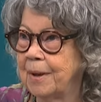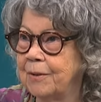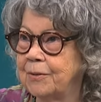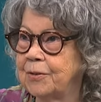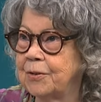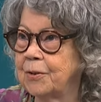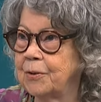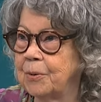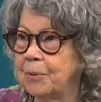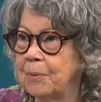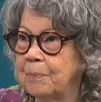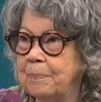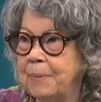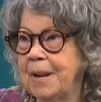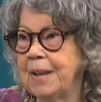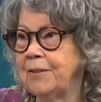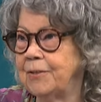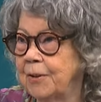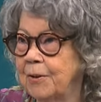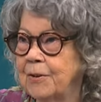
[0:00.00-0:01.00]
So
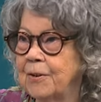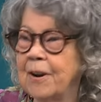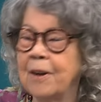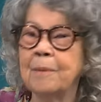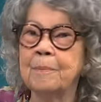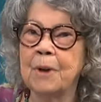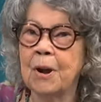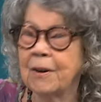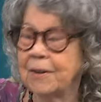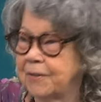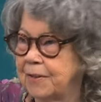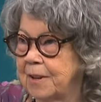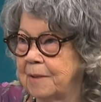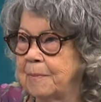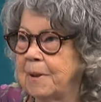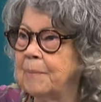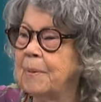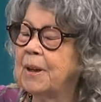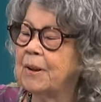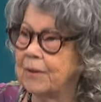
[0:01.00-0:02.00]
please don't come cussing
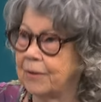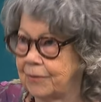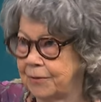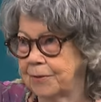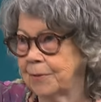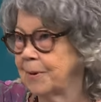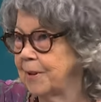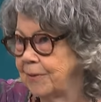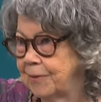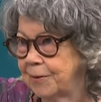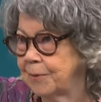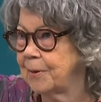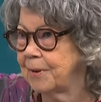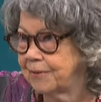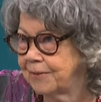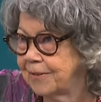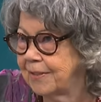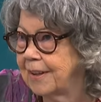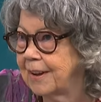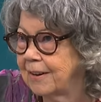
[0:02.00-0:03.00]
me because so-and-so
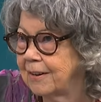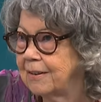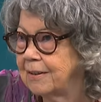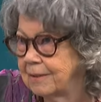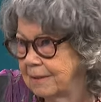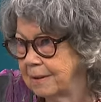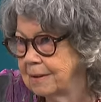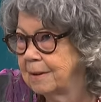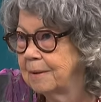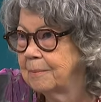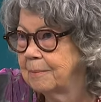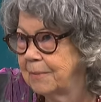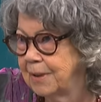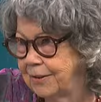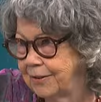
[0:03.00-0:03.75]
is. It's a work in progress.